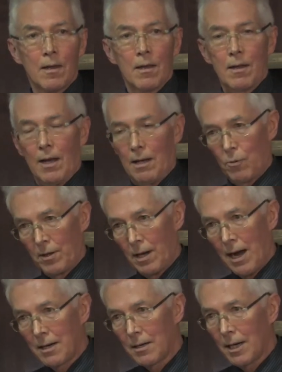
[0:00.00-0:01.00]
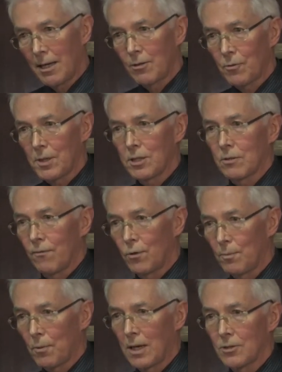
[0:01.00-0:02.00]
and where the hunger increase, the
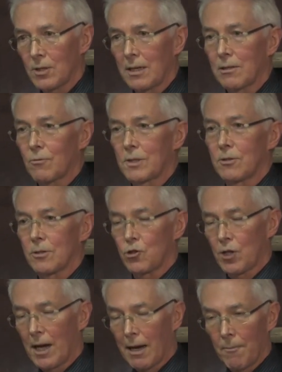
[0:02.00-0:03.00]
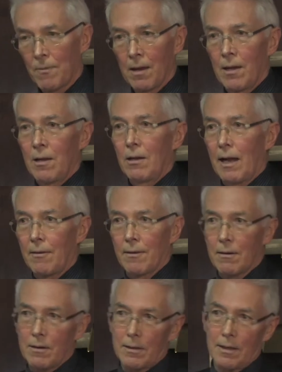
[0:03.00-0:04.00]
food price increase, the share, and
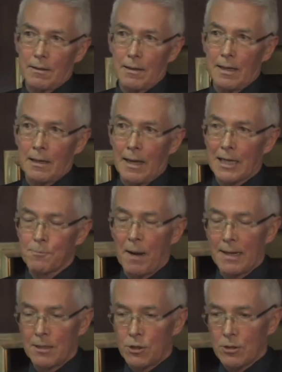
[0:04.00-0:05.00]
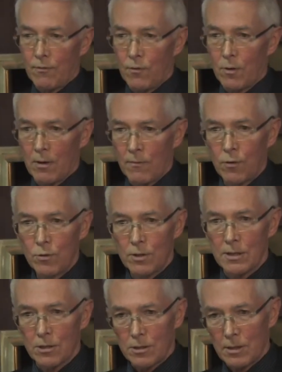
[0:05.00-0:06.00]
the expenditure for food
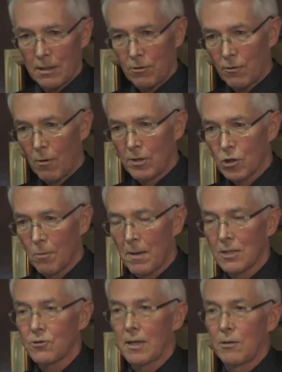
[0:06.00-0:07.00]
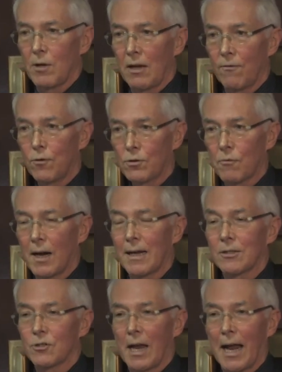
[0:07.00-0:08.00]
is growing so much that you have food
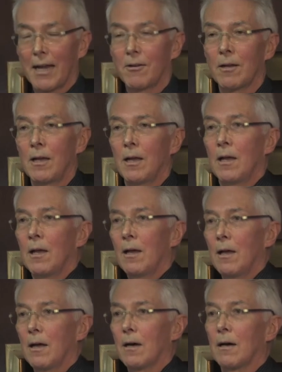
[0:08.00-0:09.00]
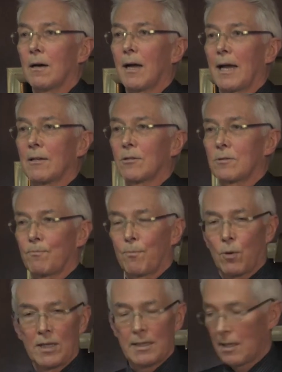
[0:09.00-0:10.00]
riots and
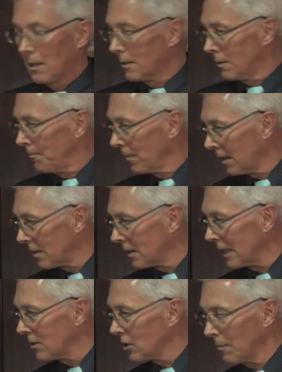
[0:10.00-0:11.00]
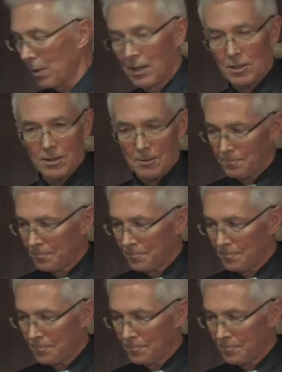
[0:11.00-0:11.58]
political instability.